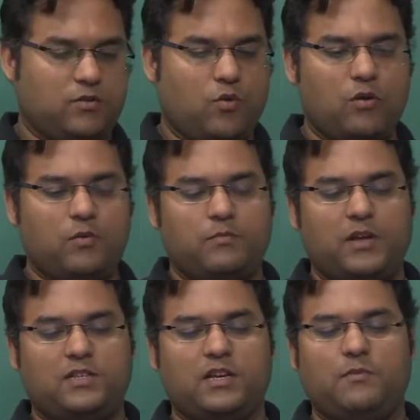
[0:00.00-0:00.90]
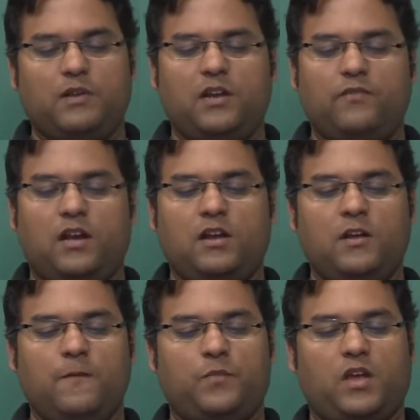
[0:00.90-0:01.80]
So Kohlberg basically believed that
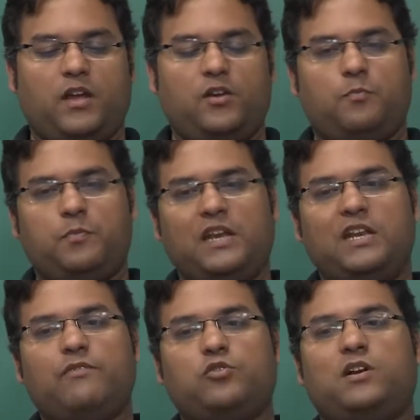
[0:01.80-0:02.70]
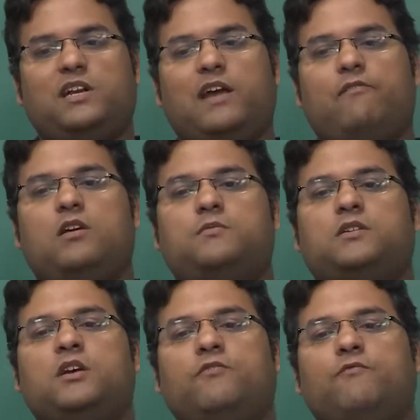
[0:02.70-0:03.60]
individual
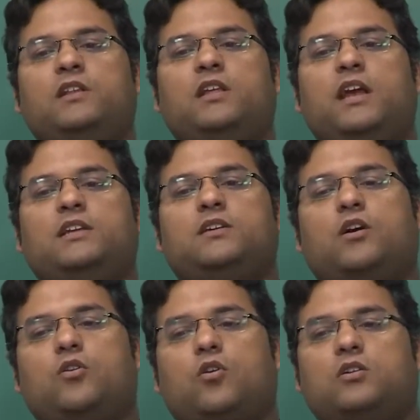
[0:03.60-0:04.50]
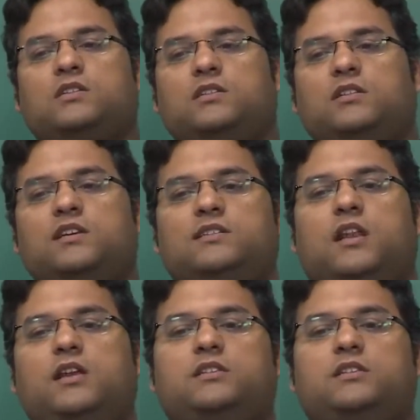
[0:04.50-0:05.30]
develops with age across these 3